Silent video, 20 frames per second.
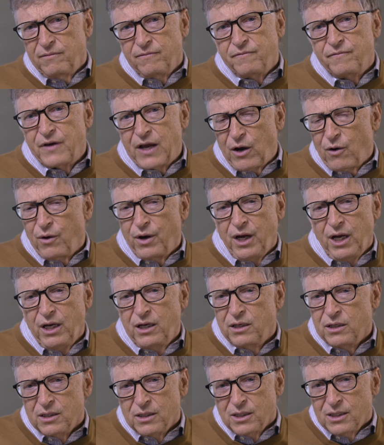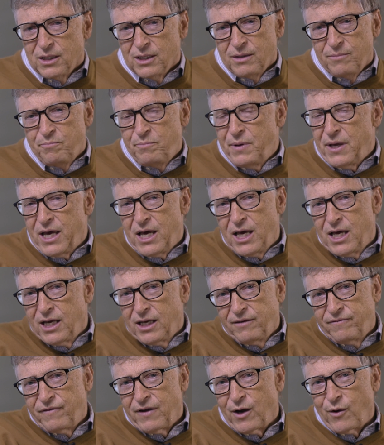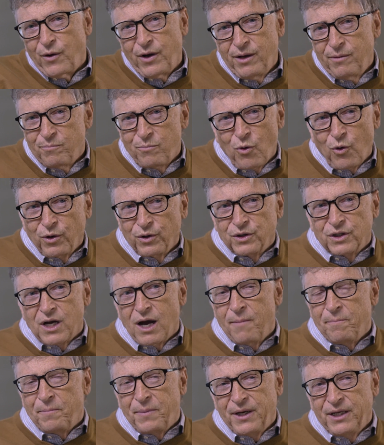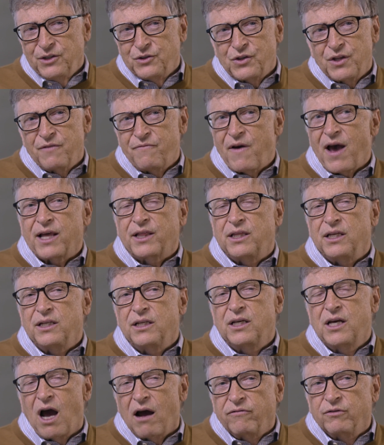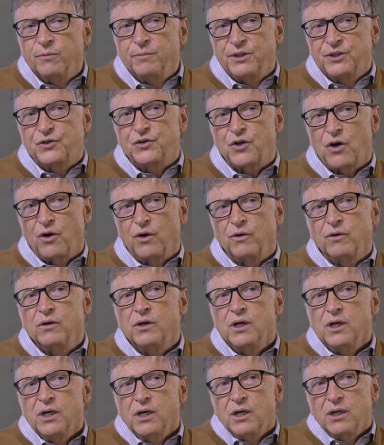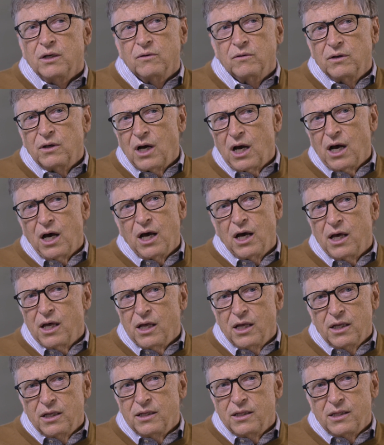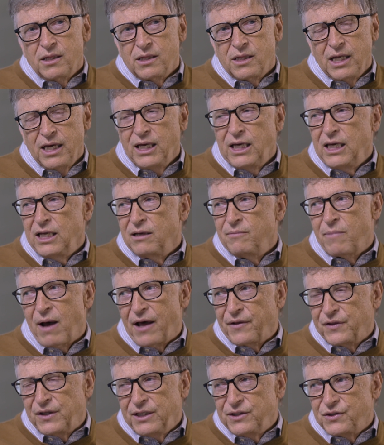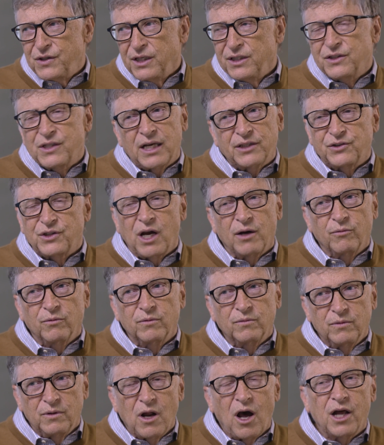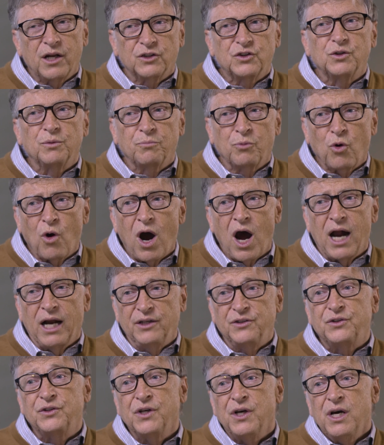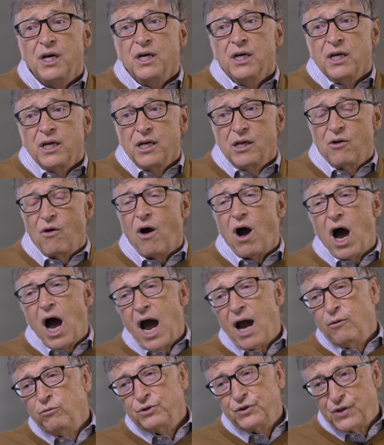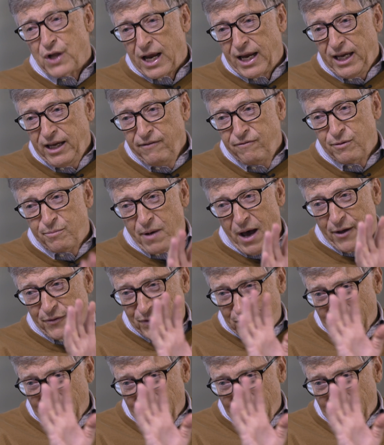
very big, very important companies. So the fact that governments are thinking about these things, that's not a surprise. You know, I was naive about